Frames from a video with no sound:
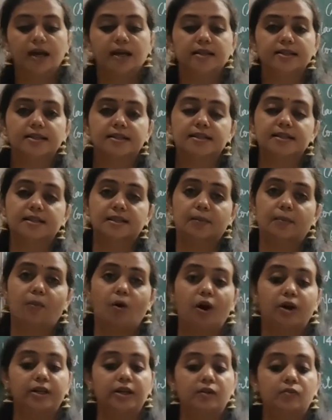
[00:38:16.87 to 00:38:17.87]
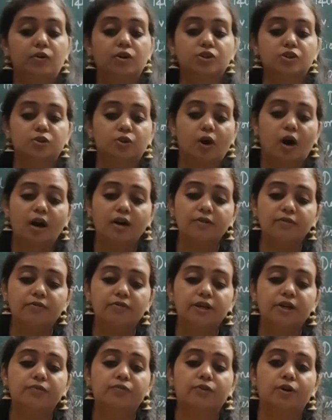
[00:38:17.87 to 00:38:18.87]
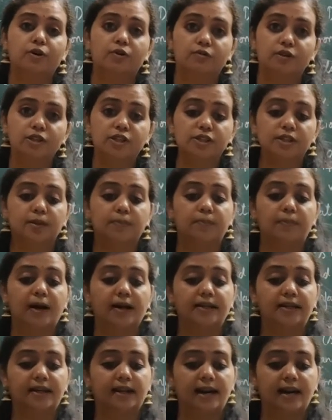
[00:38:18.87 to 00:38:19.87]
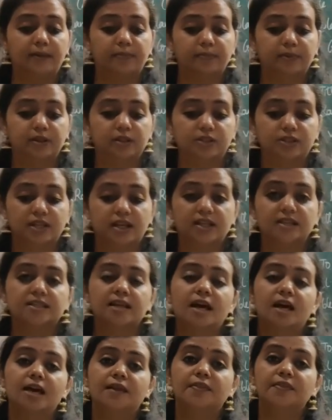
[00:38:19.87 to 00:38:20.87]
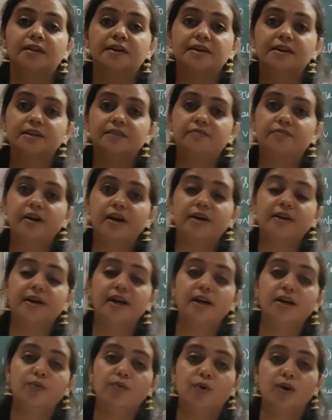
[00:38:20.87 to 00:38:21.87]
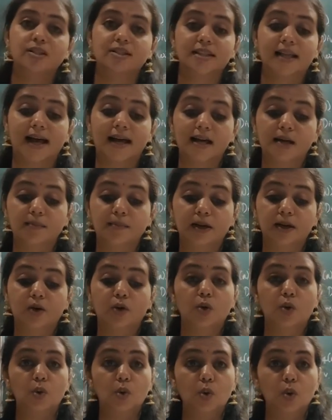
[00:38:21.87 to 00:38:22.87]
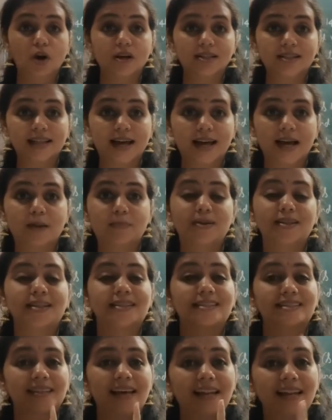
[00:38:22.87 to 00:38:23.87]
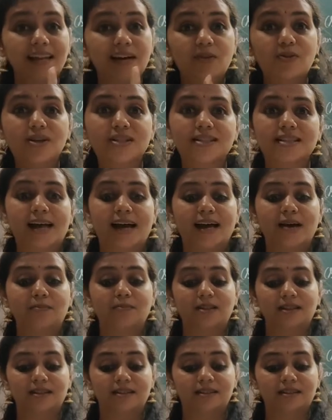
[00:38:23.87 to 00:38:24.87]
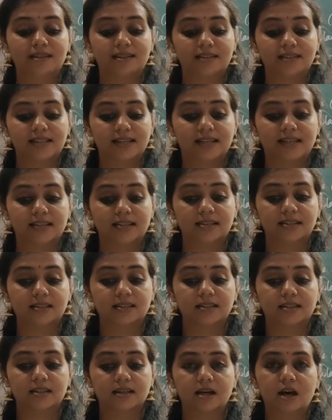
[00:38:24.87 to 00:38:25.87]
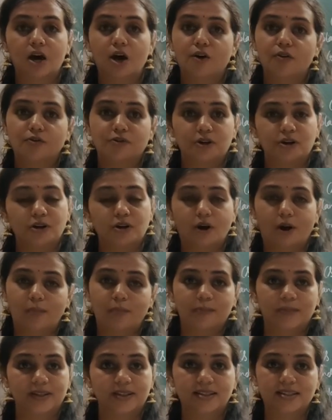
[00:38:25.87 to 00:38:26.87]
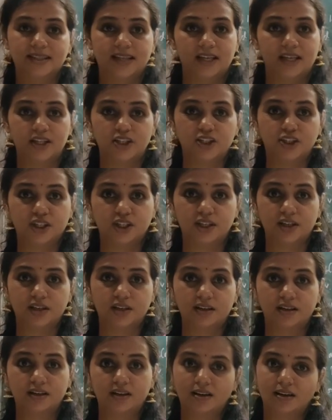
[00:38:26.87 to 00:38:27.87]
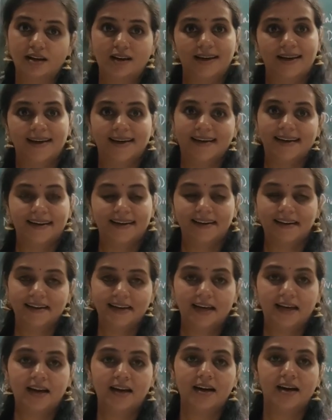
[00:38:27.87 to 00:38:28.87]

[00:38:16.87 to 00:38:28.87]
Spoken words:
Since the bottle was not fit for which the buyer had purchased, the defendant was liable. Who was liable? The seller was liable in this case for compensation. Clear?